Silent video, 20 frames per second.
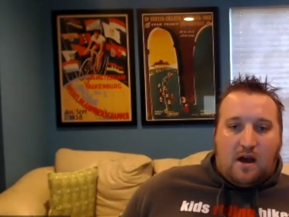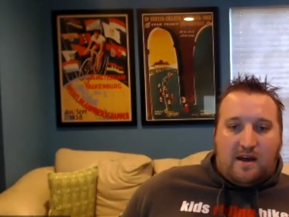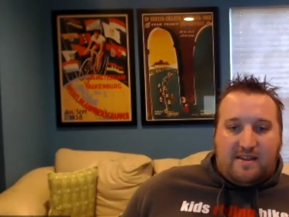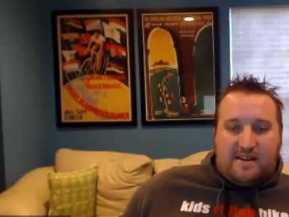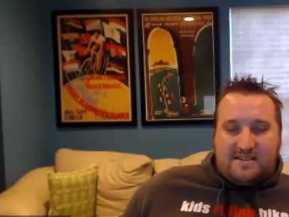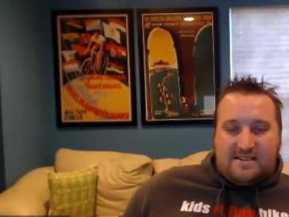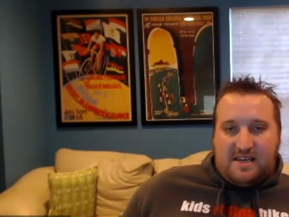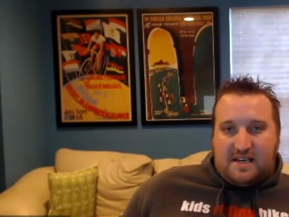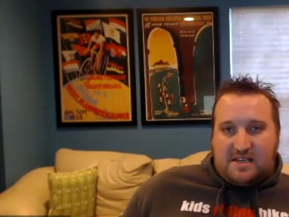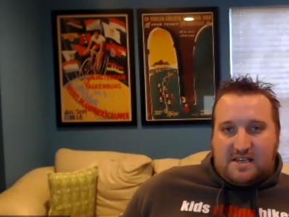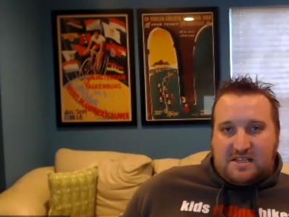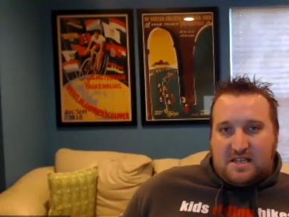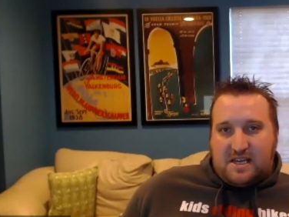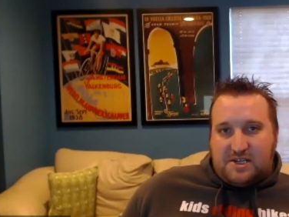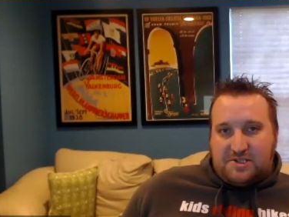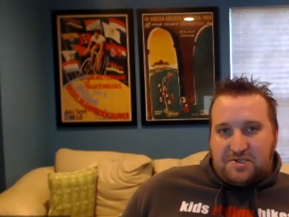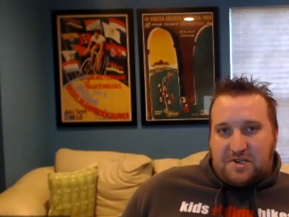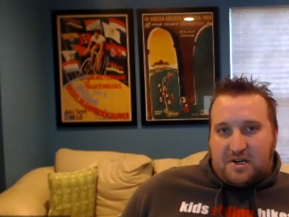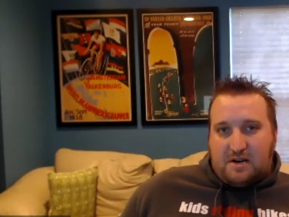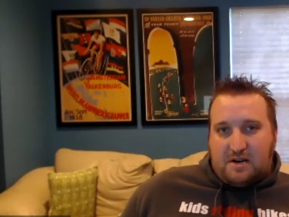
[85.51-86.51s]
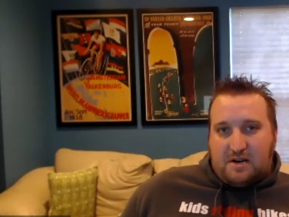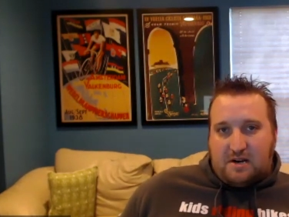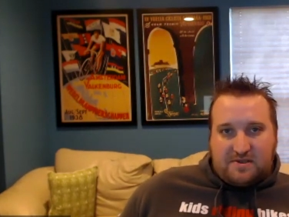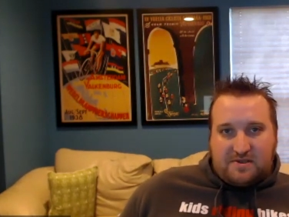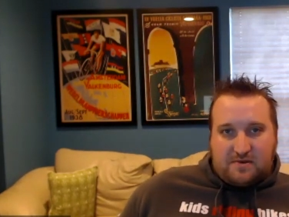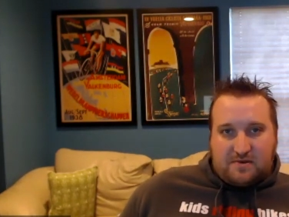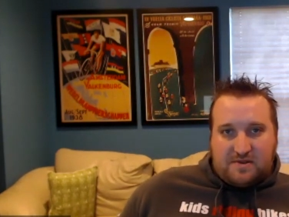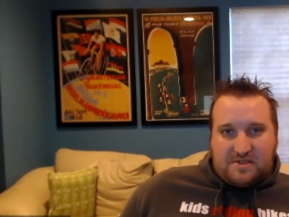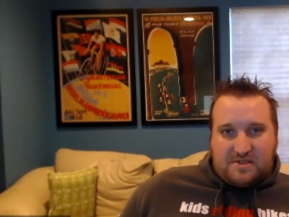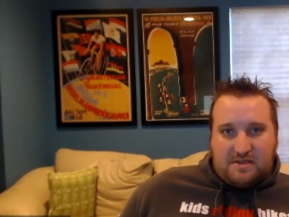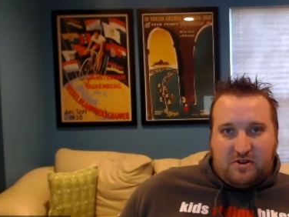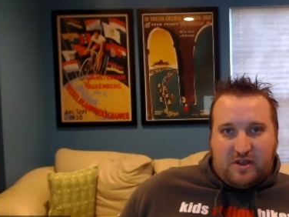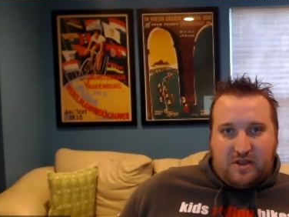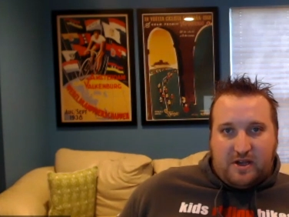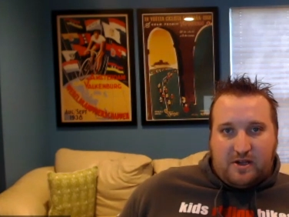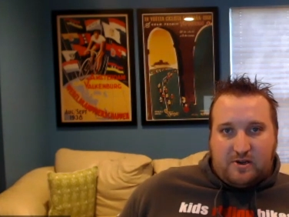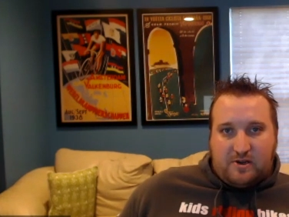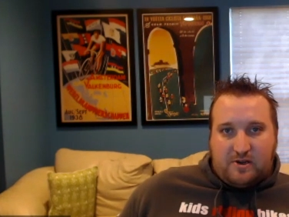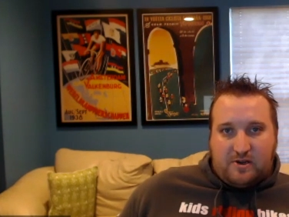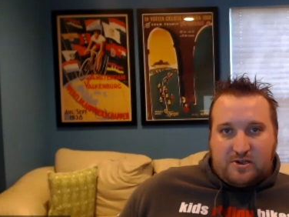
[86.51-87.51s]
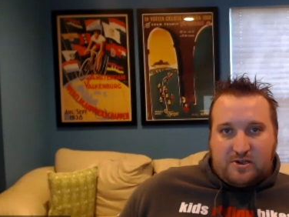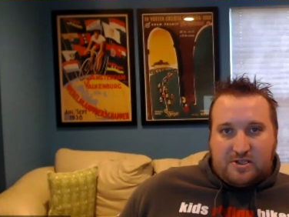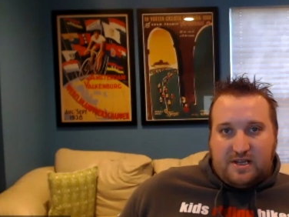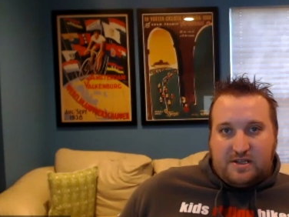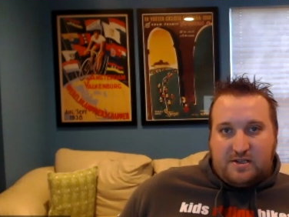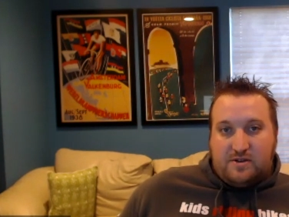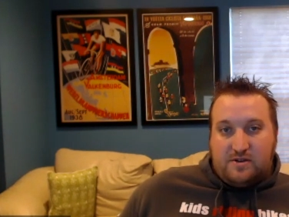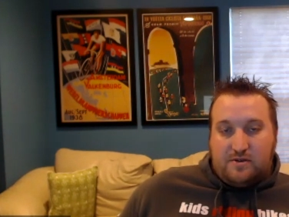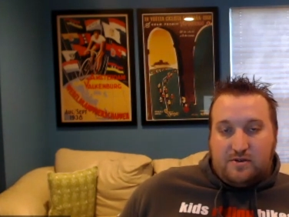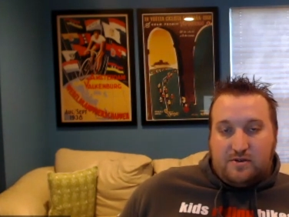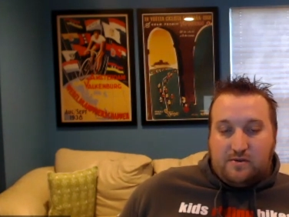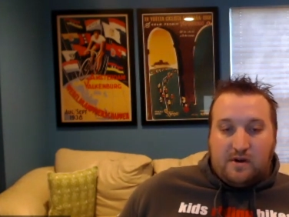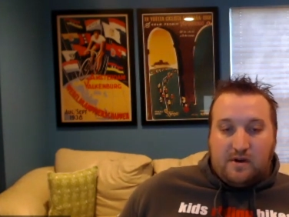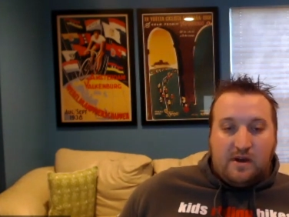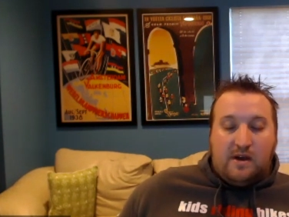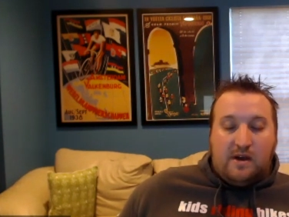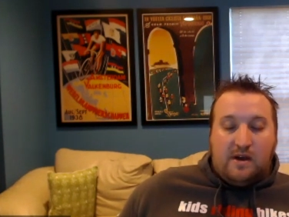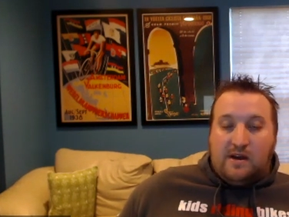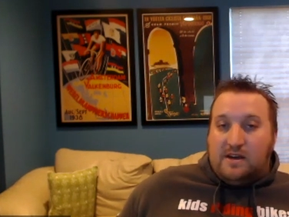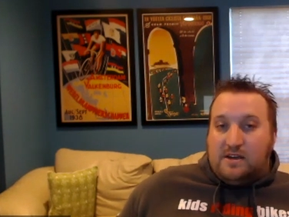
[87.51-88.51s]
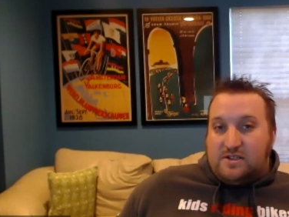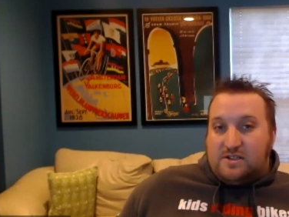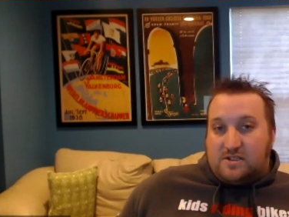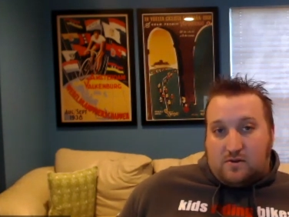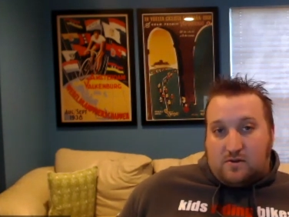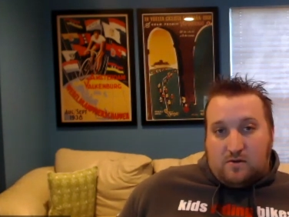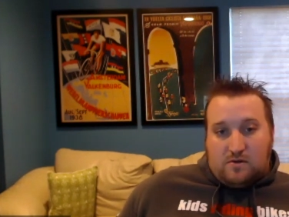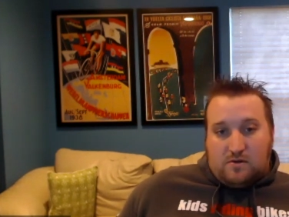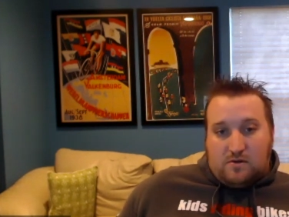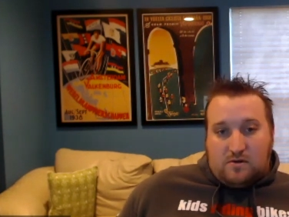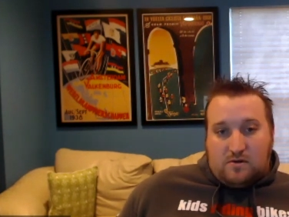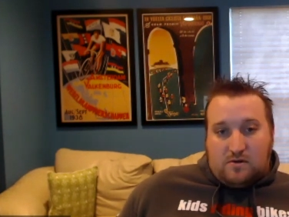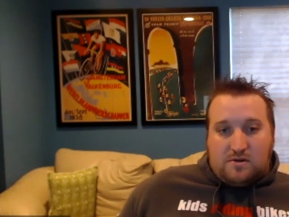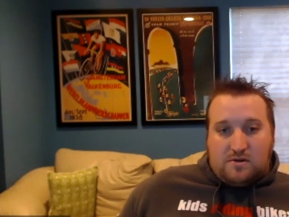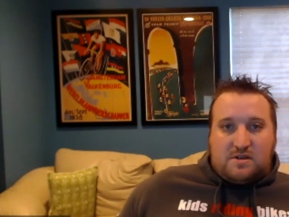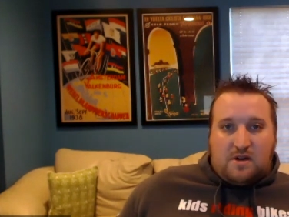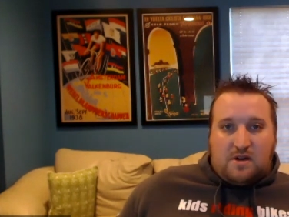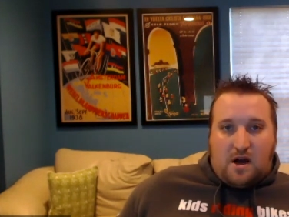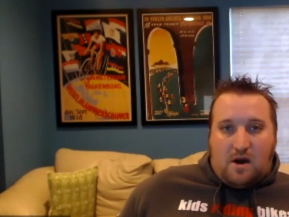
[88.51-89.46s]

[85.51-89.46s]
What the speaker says: that takes stationary bicycle simulators into schools,